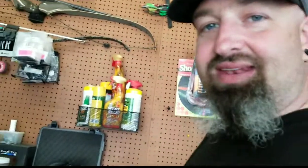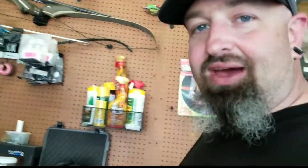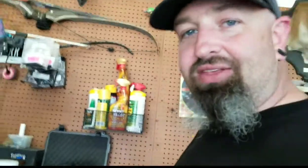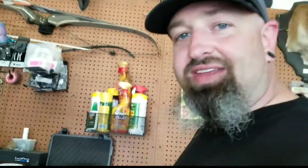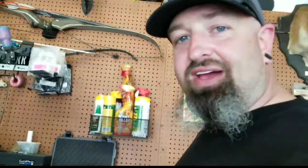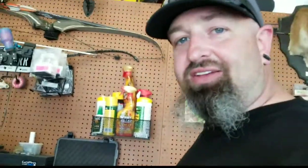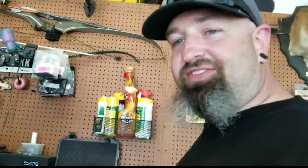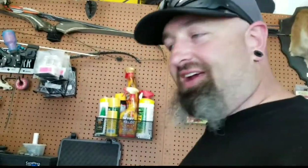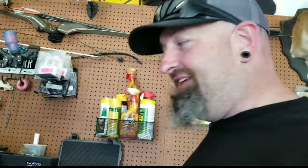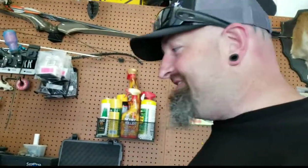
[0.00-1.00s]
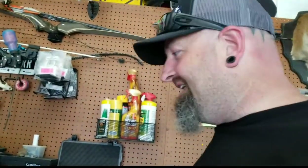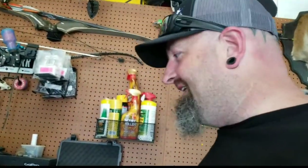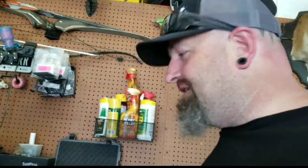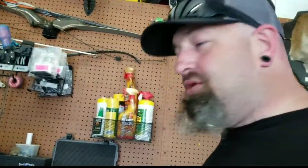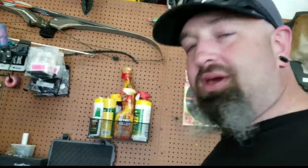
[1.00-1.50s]
Now the downside is
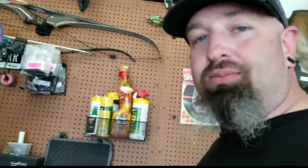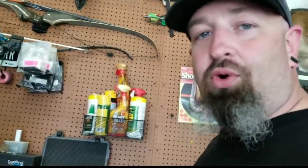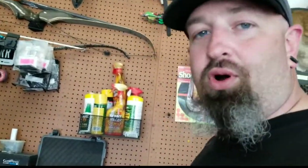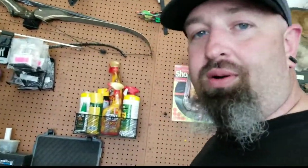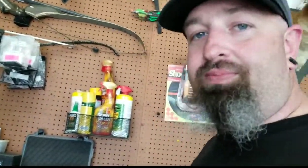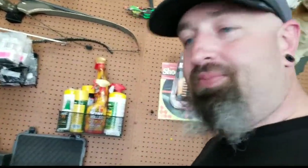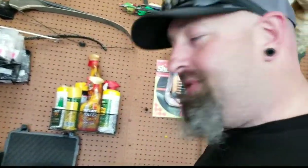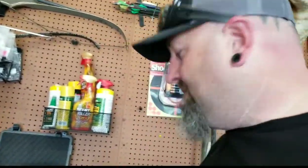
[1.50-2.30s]
I got to go get more.